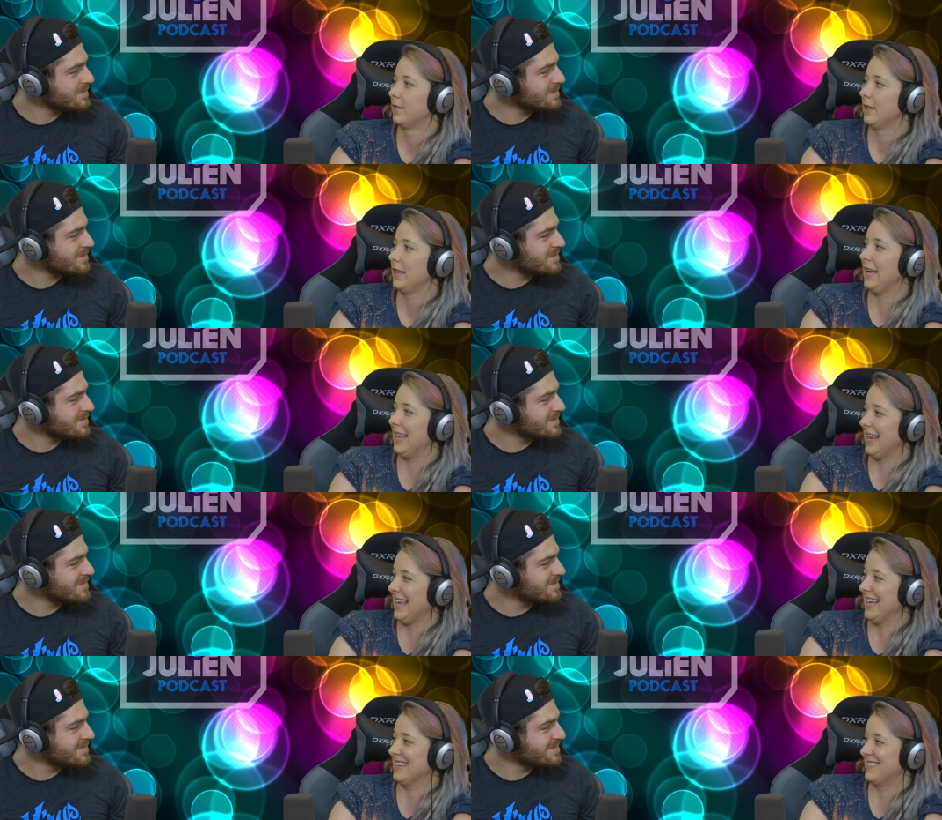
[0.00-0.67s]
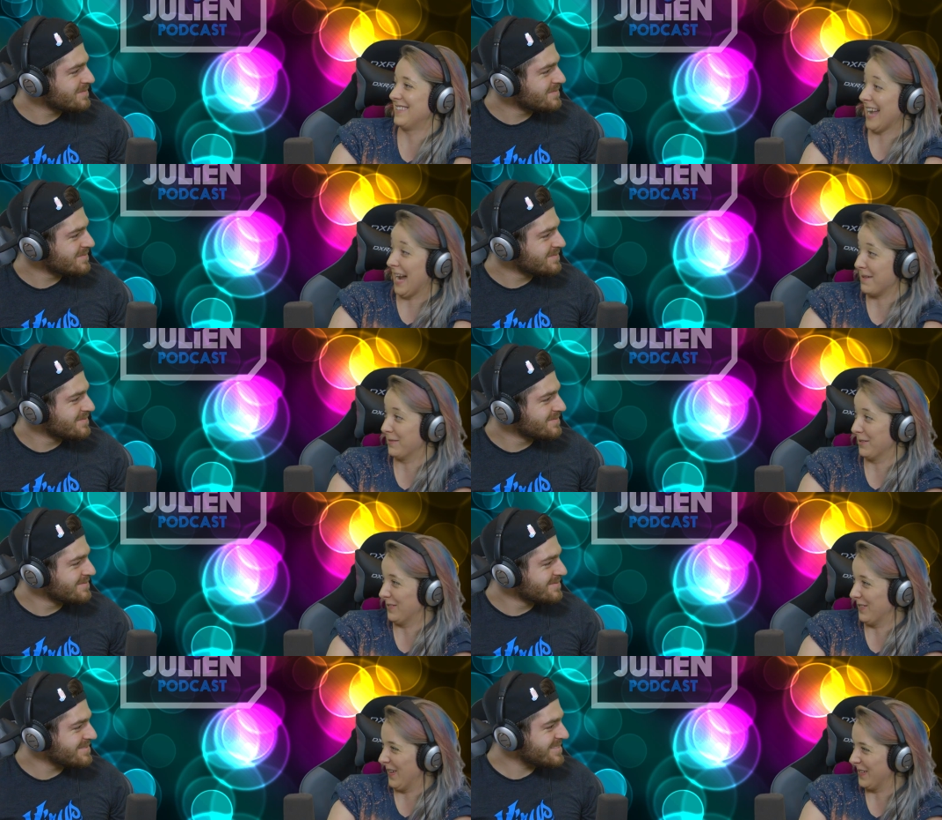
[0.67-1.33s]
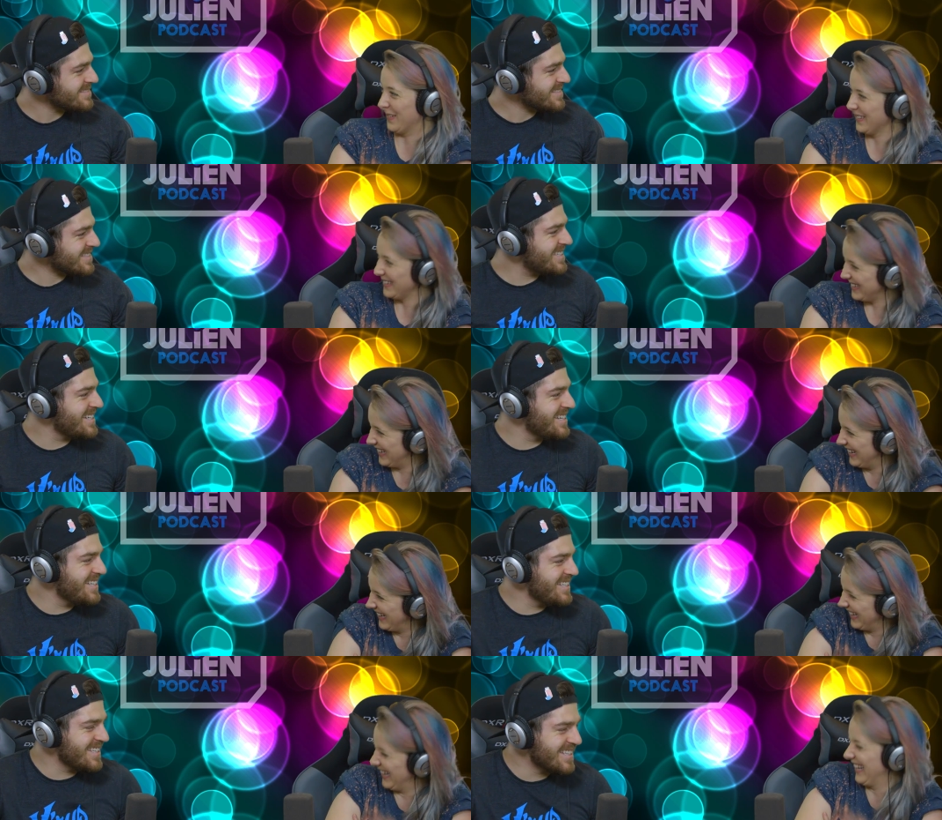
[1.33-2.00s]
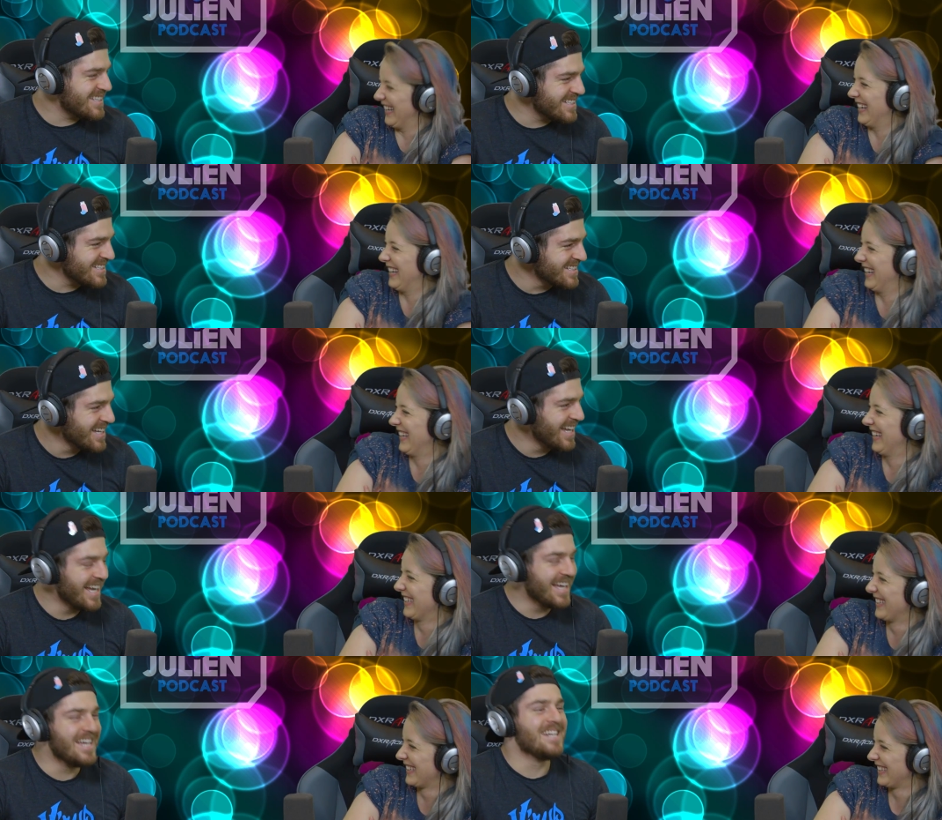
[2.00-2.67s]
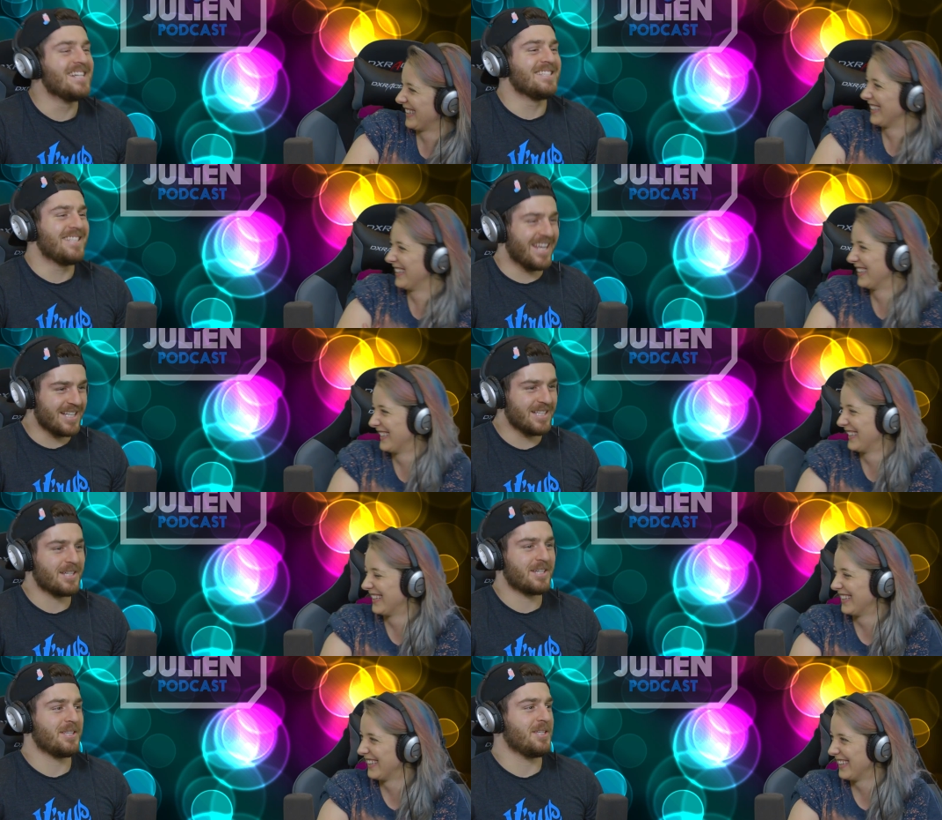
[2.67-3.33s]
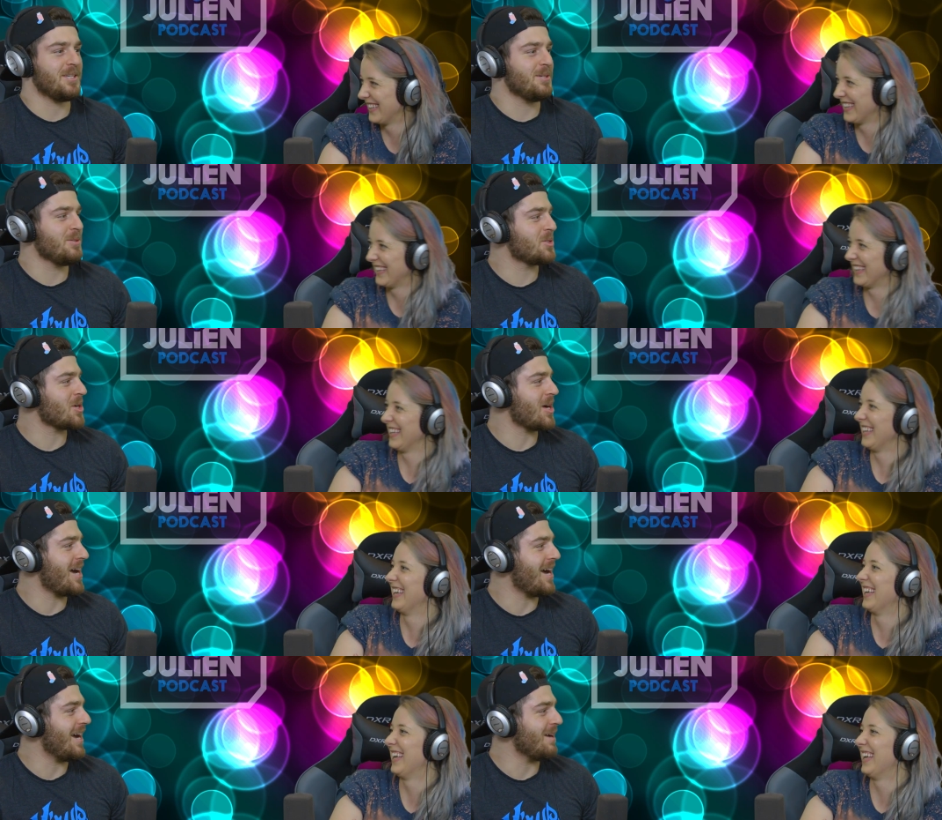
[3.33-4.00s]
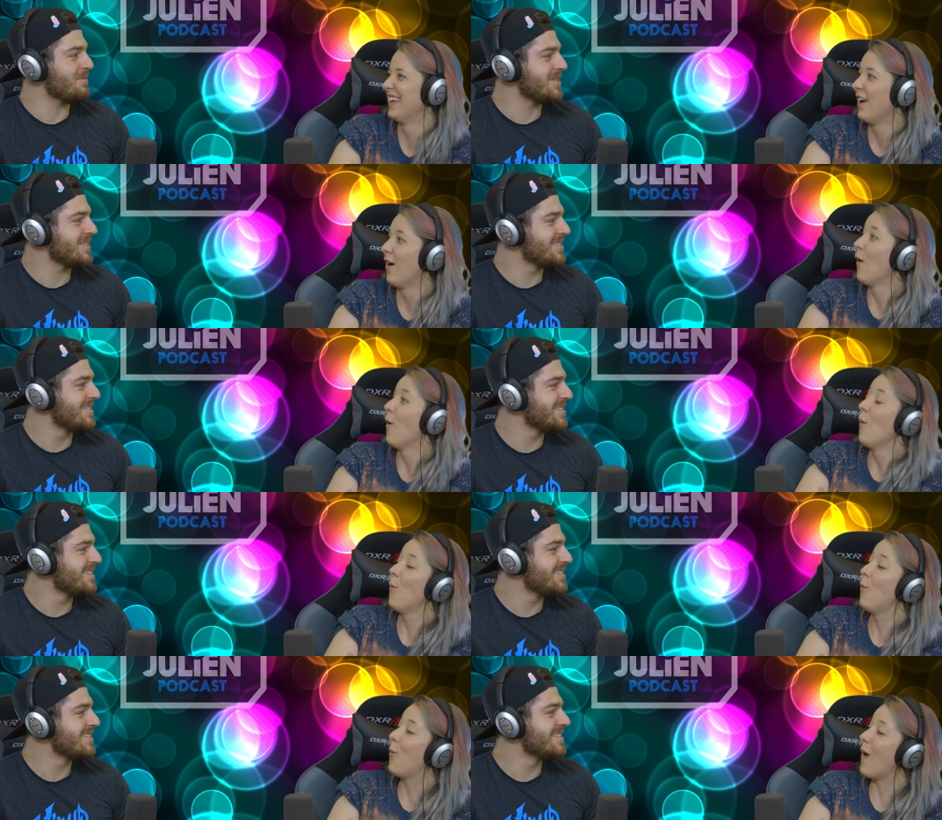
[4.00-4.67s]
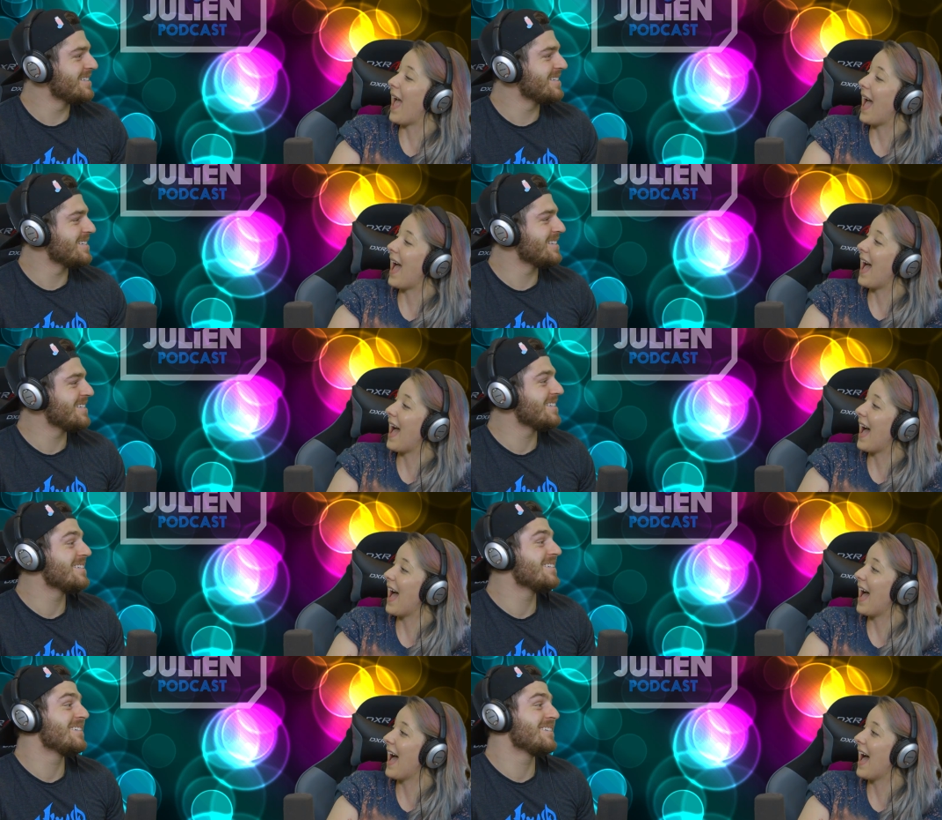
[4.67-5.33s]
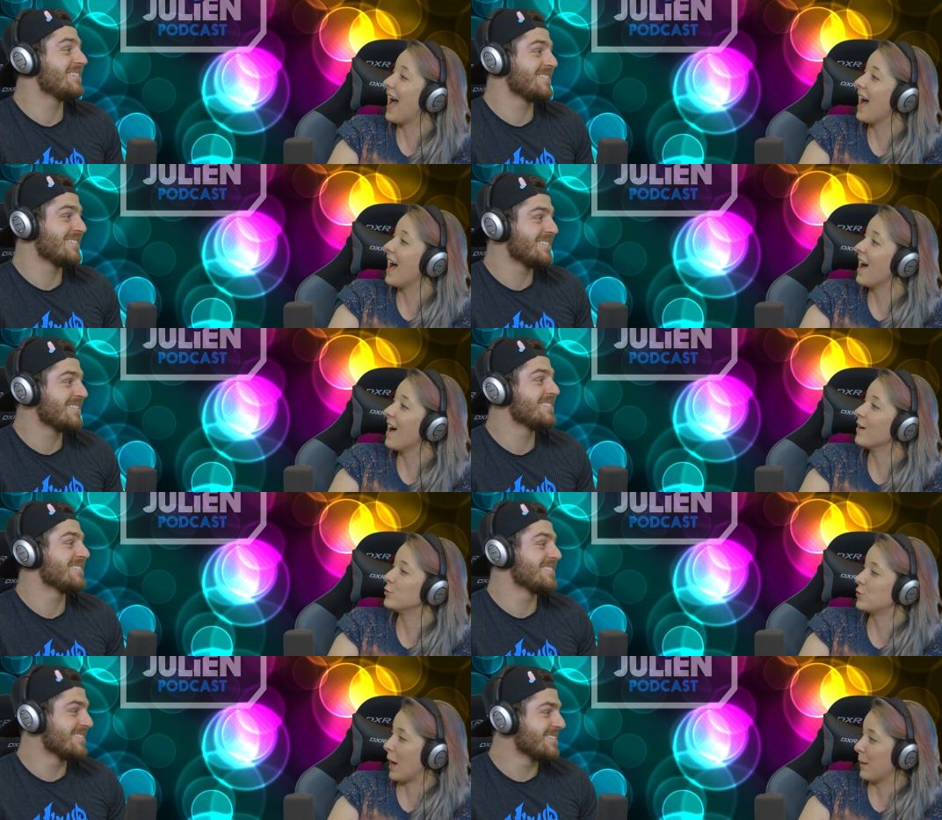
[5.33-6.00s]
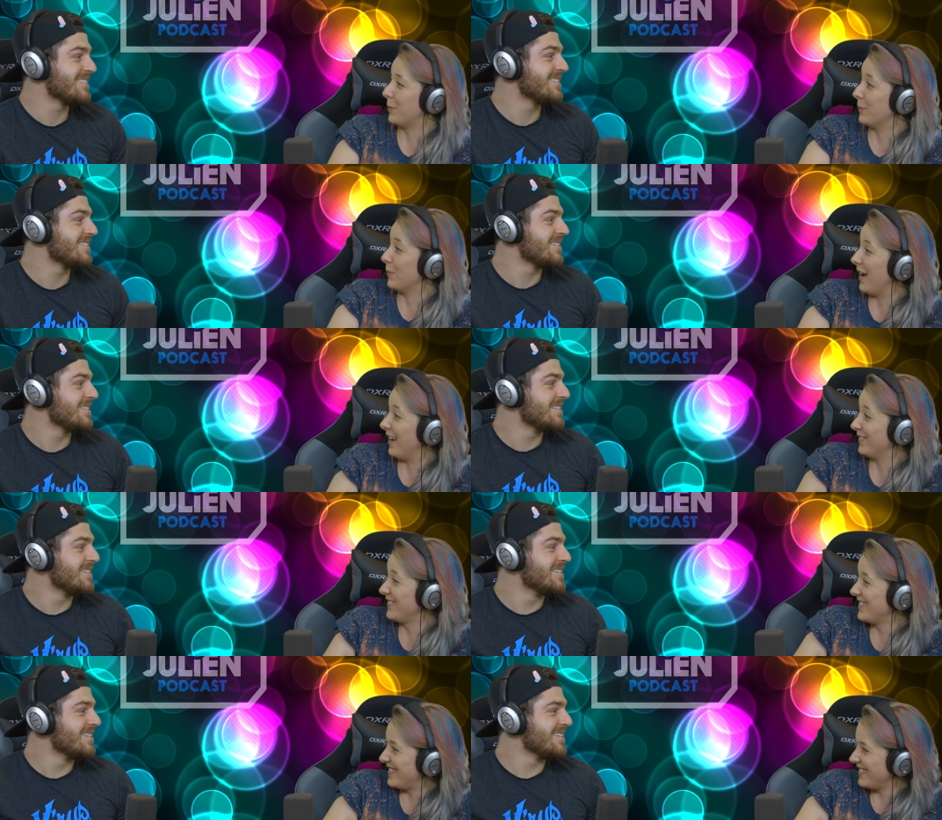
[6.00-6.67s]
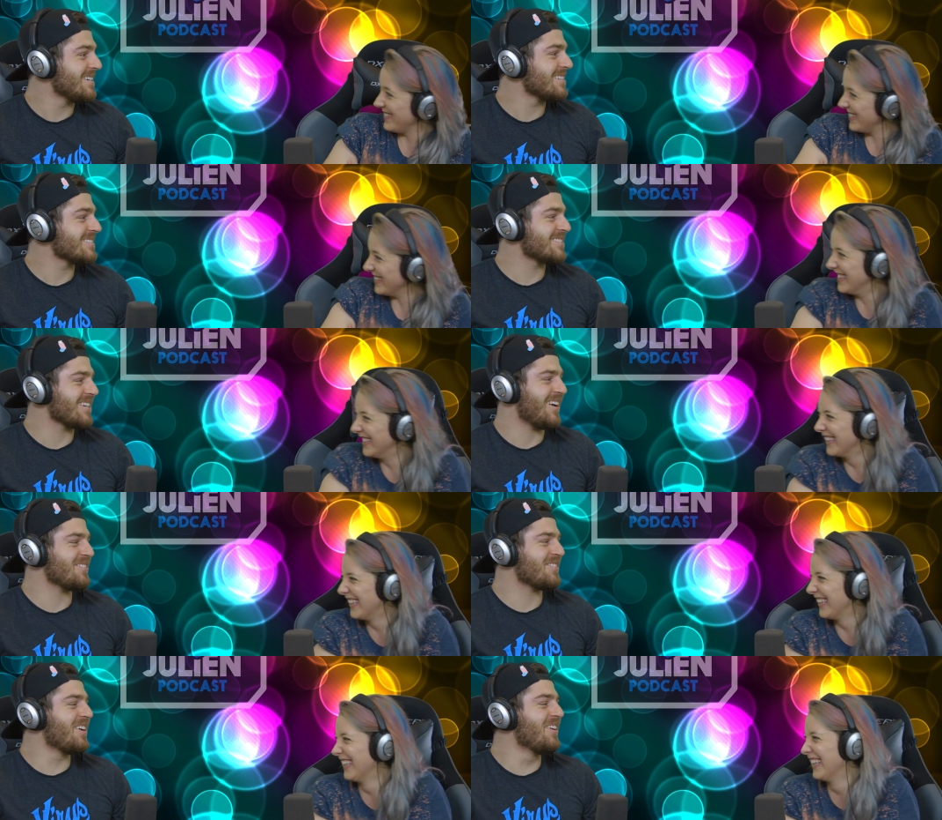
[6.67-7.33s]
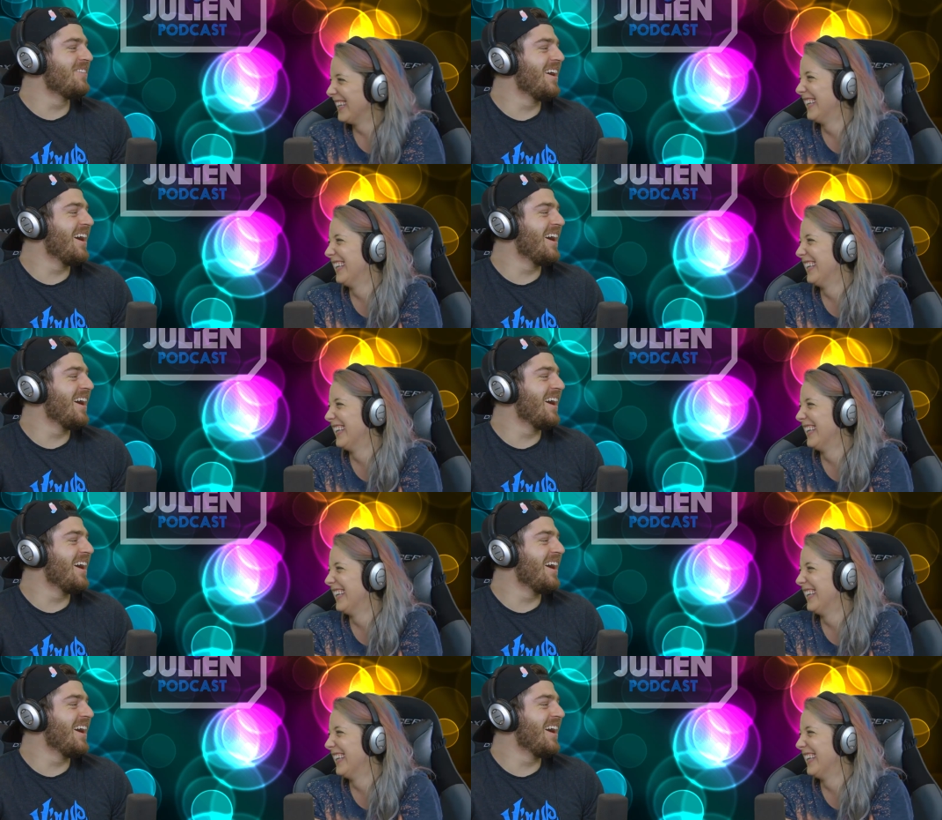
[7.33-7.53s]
Speaker 1: It is time to vote.
Speaker 2: Take a look at the new tribe.
Speaker 1: Wow. Drop your buffs.